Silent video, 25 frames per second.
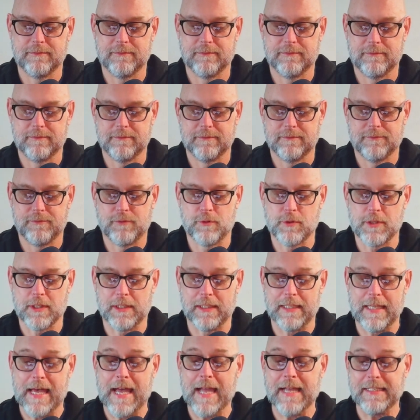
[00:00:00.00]
for the
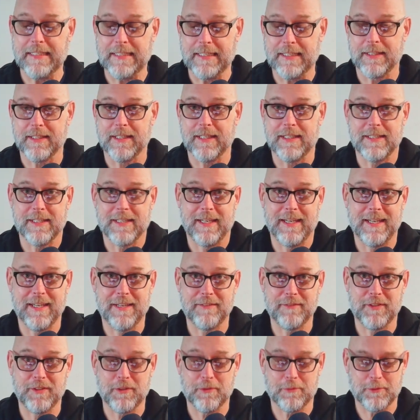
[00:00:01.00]
lighting that you have
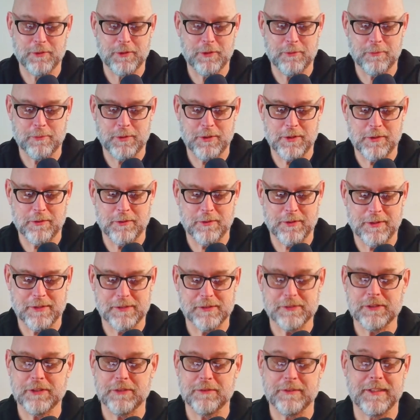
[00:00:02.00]
in the room where you are.
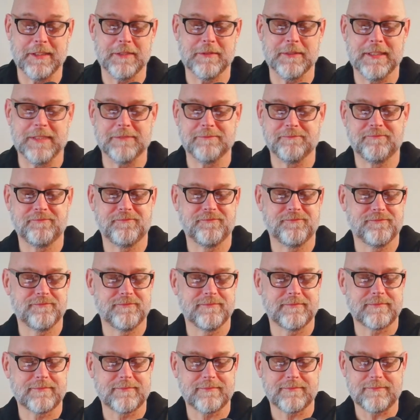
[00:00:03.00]
So anyway,
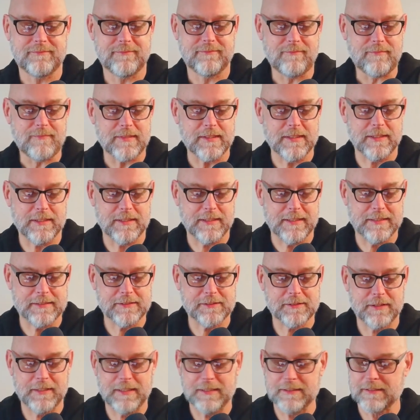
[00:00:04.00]
all right. So
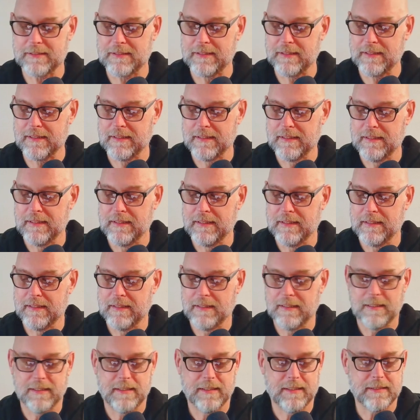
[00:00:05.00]
that's the
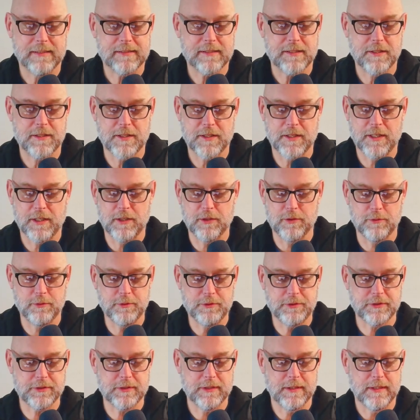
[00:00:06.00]
that's the
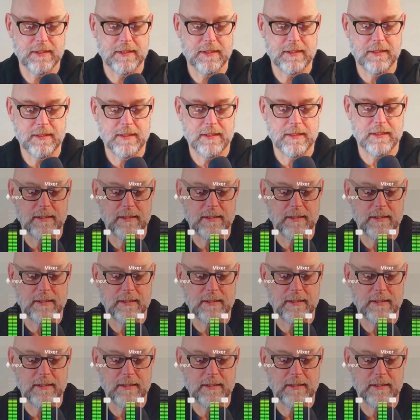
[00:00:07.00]
those, and then